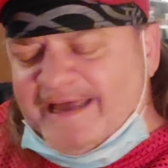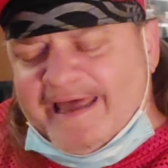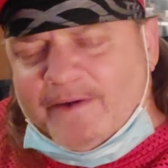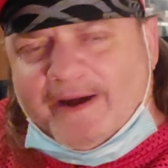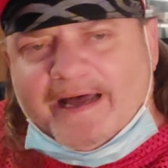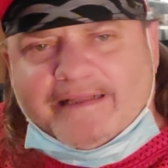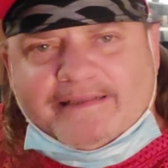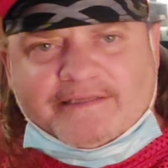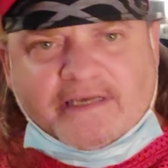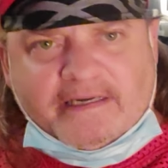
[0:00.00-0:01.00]
Anyway,
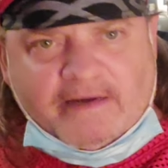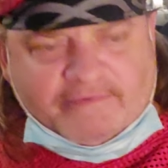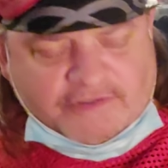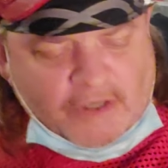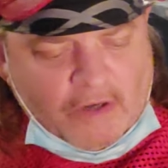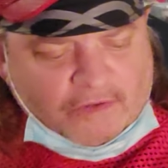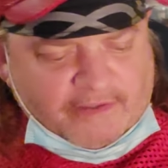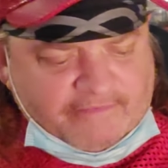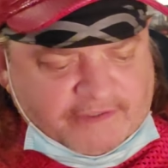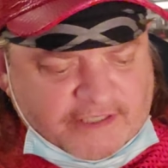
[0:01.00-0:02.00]
that's getting off into a whole
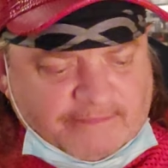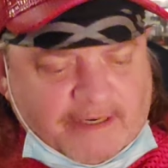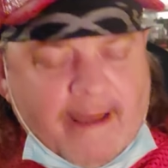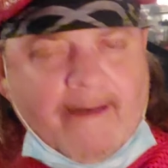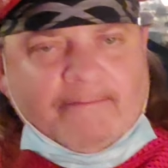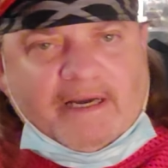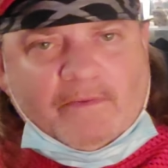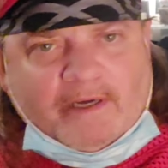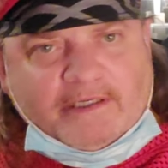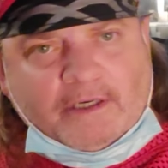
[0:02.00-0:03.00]
different subject. But
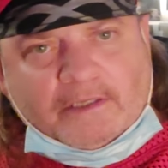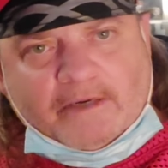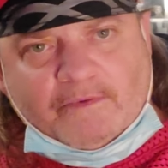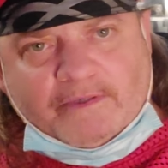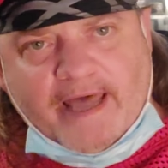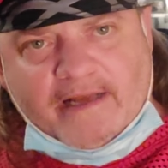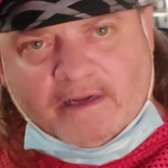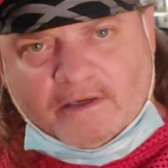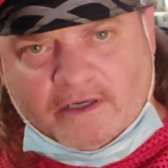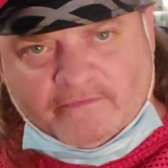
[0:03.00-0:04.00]
anyway, you know, like when
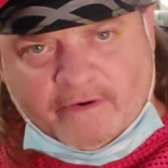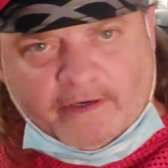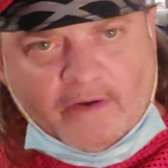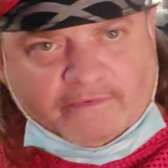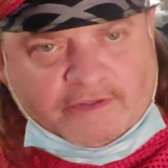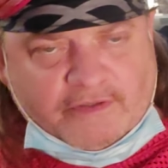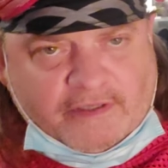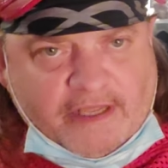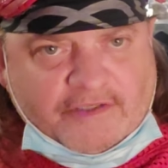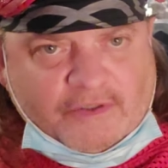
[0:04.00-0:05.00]
analog converted over to the
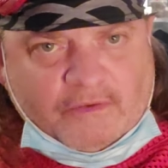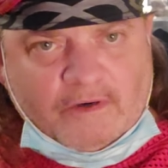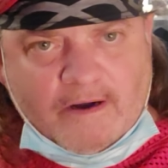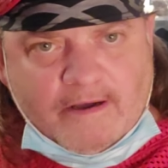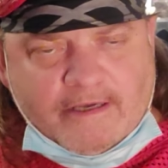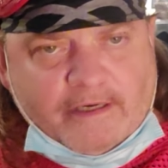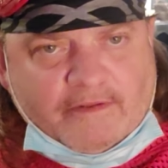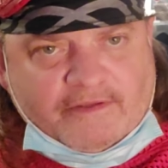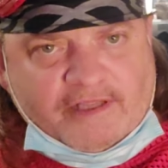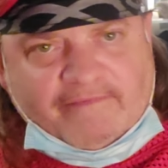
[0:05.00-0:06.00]
digital, you know,
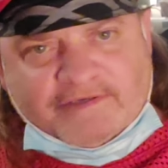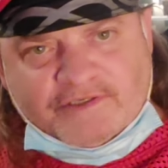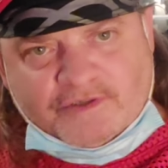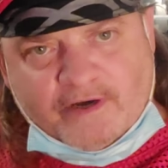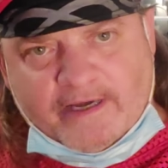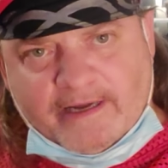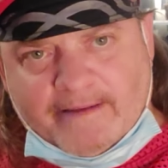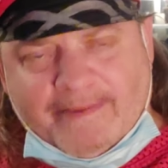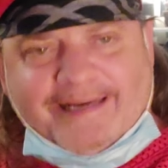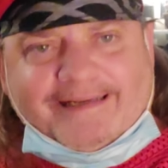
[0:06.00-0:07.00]
the television screen
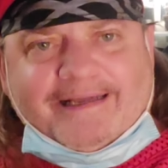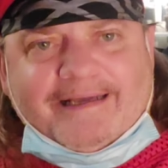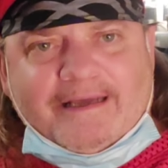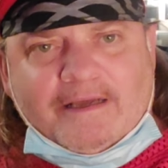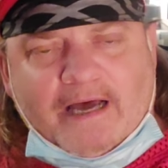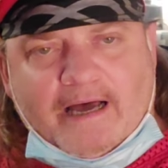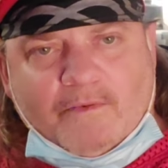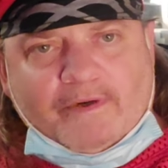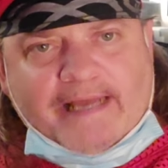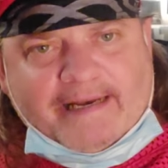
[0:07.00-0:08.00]
immediately,
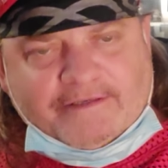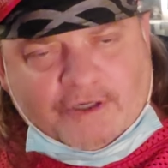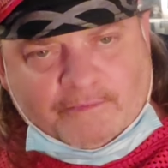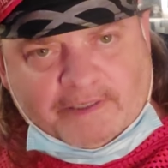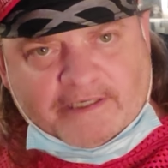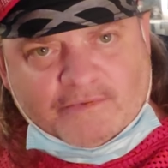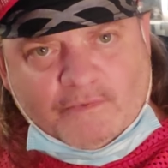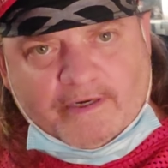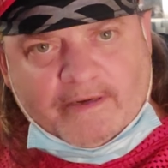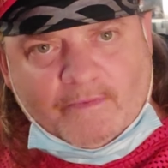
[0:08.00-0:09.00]
when that took place,
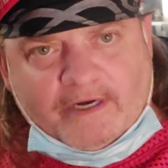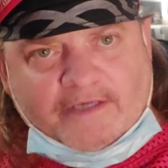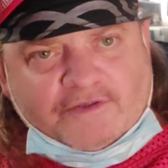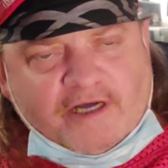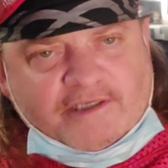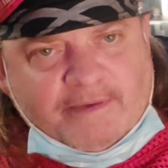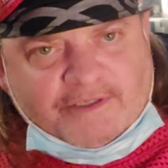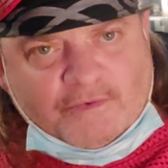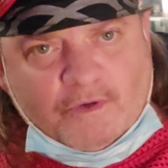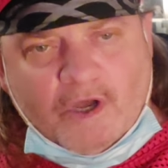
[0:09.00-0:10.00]
when a
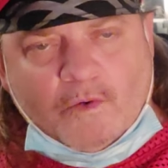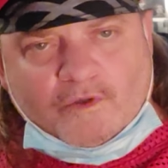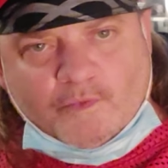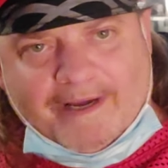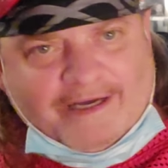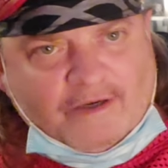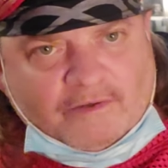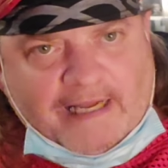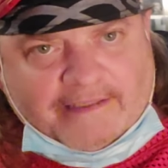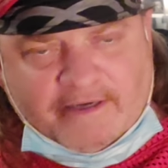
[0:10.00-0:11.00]
transmission was weak, or
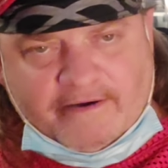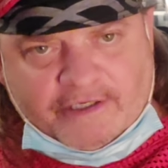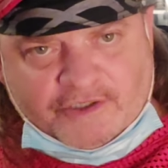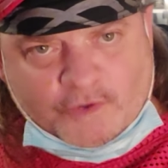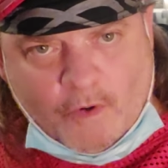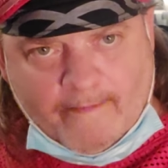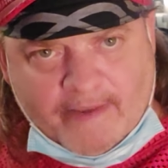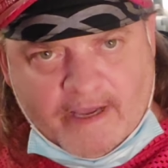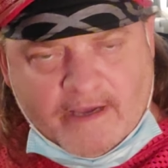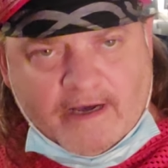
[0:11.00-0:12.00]
like during a storm,
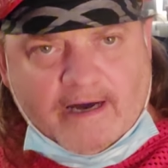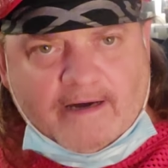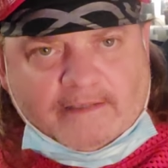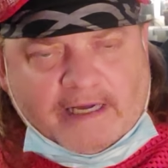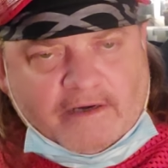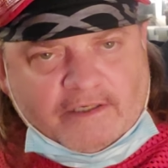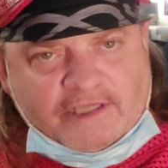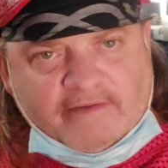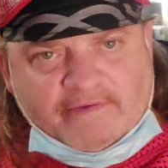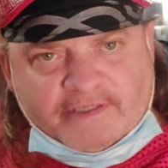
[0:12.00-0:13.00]
like on a
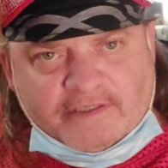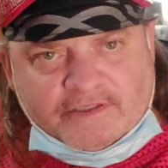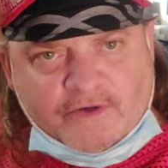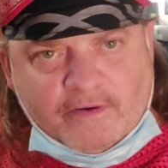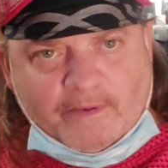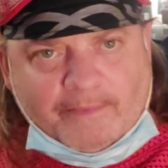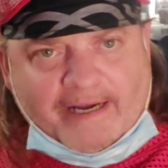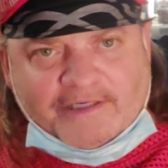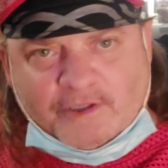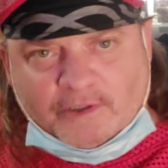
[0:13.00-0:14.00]
television, the screen would
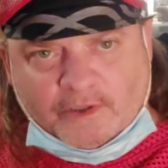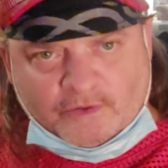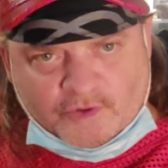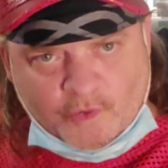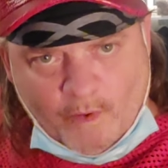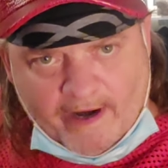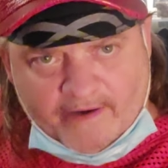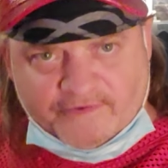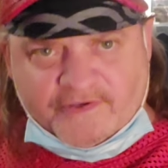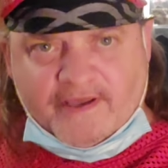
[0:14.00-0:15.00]
break into little
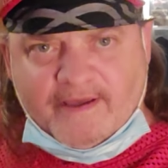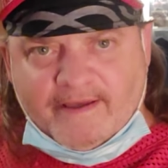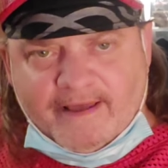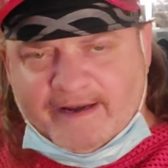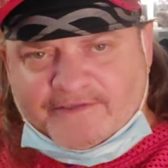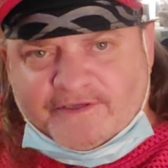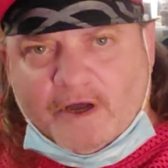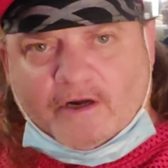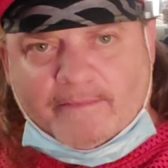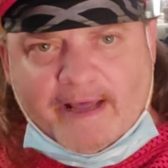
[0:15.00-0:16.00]
squares, and that's an
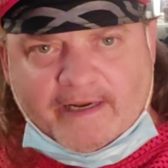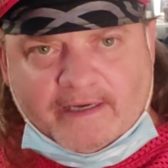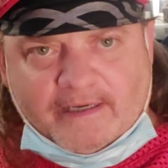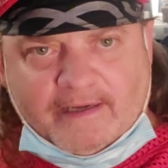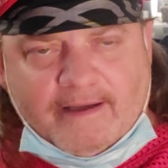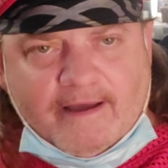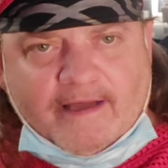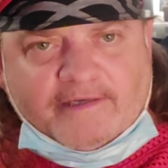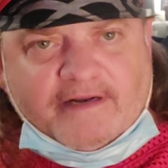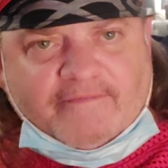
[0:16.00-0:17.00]
automatic
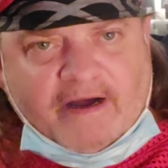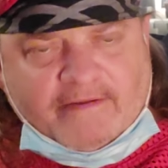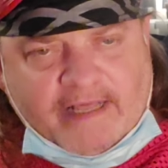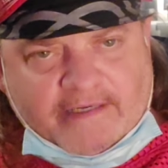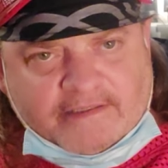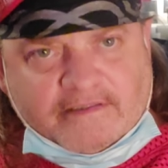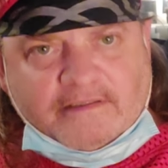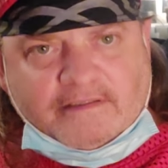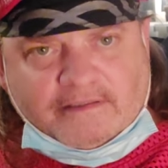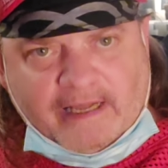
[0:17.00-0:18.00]
identifier that it's
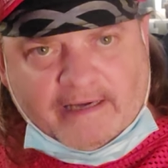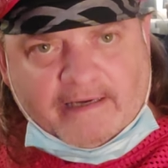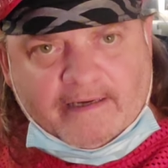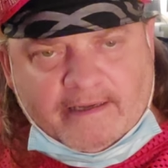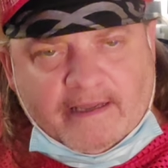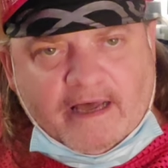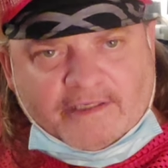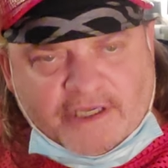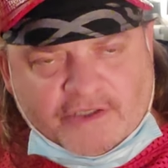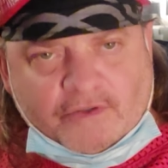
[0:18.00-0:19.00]
like a
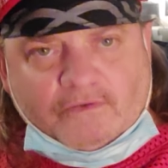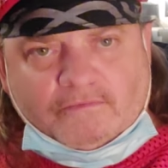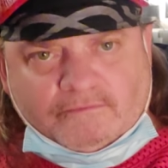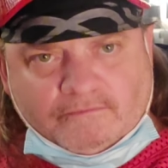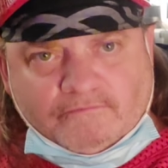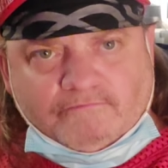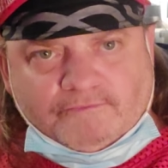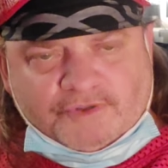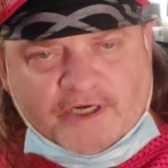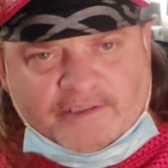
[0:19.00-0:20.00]
digital
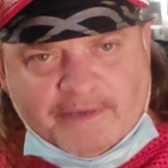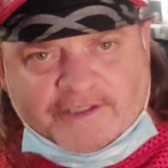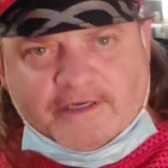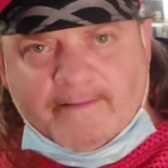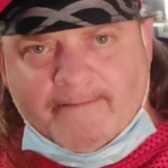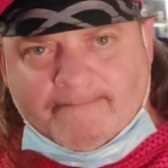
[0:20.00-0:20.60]
transmission.